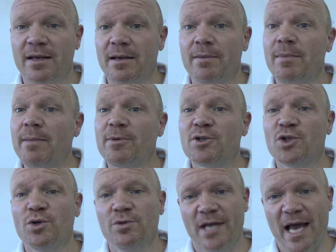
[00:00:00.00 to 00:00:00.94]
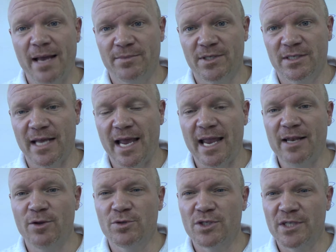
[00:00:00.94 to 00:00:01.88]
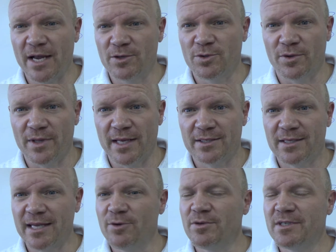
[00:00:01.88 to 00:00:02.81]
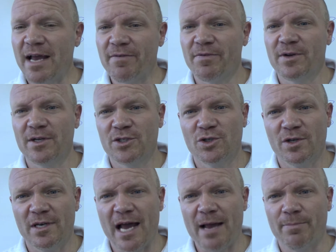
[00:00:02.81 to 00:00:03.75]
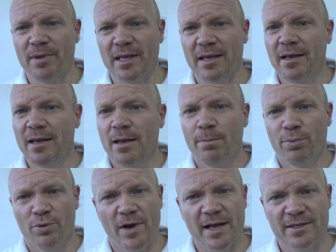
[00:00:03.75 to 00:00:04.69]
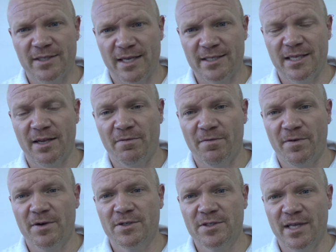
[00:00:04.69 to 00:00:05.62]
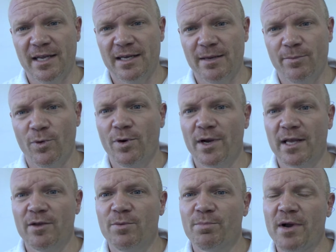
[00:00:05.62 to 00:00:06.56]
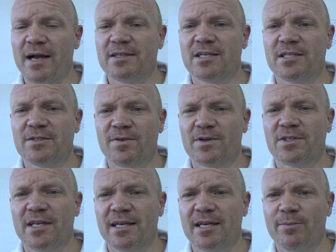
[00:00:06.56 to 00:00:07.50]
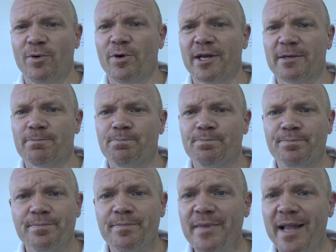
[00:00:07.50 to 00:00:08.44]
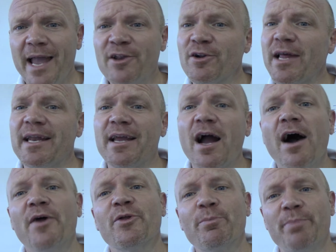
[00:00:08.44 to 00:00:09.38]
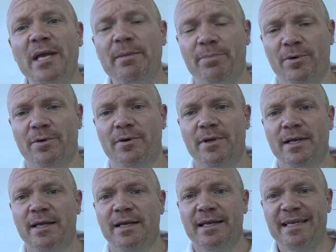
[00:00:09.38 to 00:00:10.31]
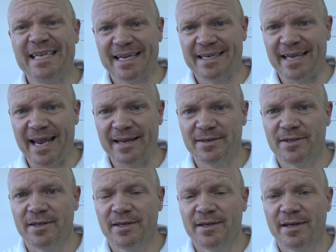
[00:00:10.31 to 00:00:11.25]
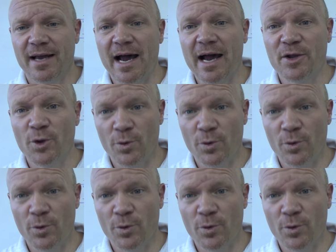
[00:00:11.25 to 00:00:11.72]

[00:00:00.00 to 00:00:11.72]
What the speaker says: Maybe two times a day, and you schedule this. And you definitely should not be processing first thing in the morning. You process first thing in the morning, and you're letting other people dictate your